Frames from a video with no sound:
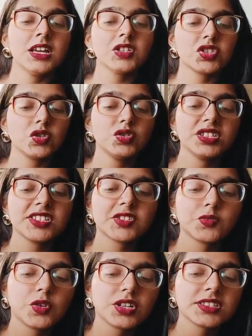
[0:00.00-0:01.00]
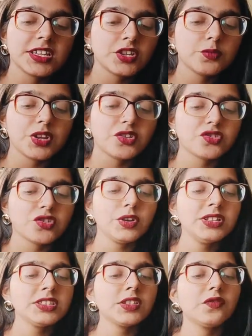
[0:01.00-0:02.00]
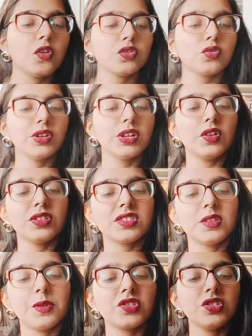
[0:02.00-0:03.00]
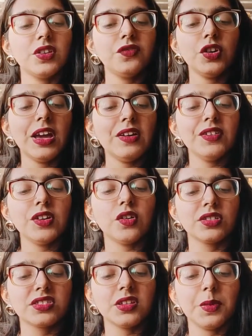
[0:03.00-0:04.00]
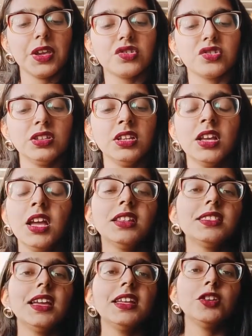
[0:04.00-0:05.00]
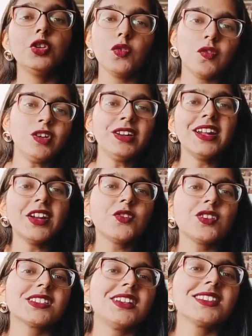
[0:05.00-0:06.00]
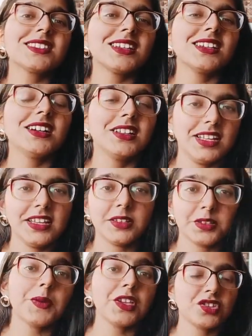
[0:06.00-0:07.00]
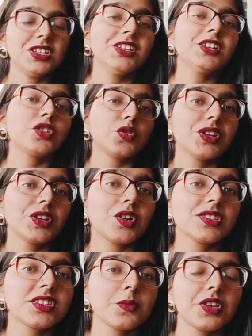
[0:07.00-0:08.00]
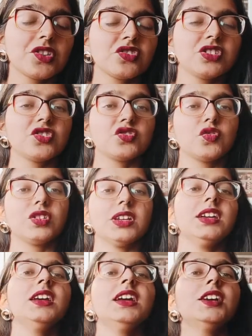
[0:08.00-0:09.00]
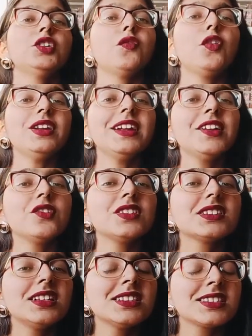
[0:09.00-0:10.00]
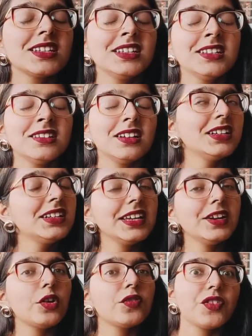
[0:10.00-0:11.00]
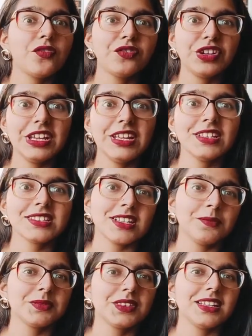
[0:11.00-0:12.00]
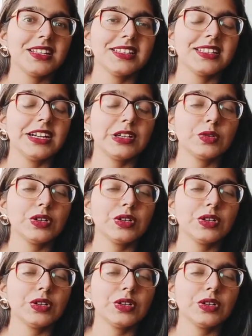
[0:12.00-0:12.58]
So this was acupressure points for chronic constipation. If you are having constipation, then you won't get results especially in chronic constipation issue. Okay, you won't get results in a day or 15 something like that.